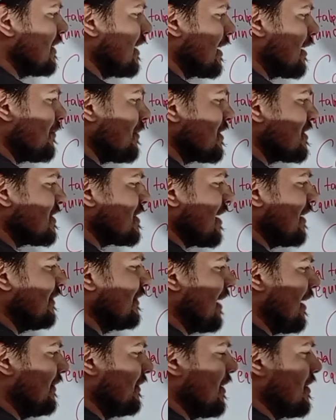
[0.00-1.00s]
ligaments,
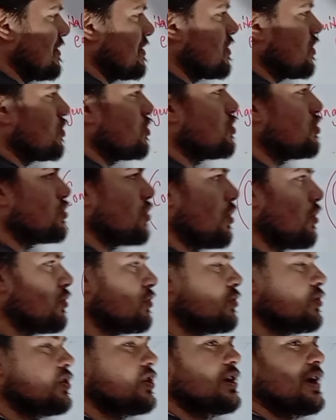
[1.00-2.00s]
and tendons.
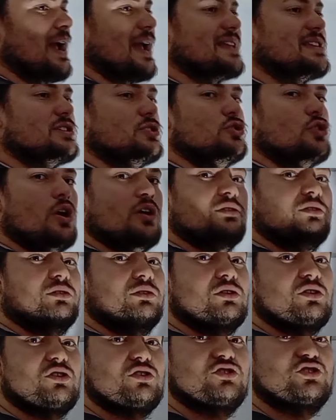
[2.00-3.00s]
So it's not
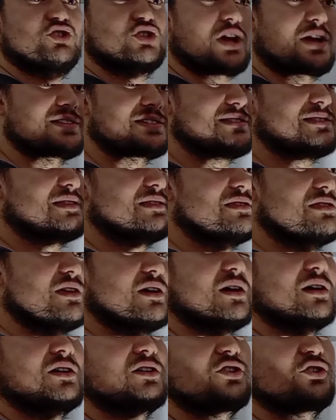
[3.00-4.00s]
just
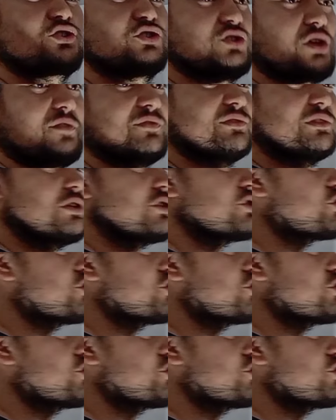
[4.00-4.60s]
the soft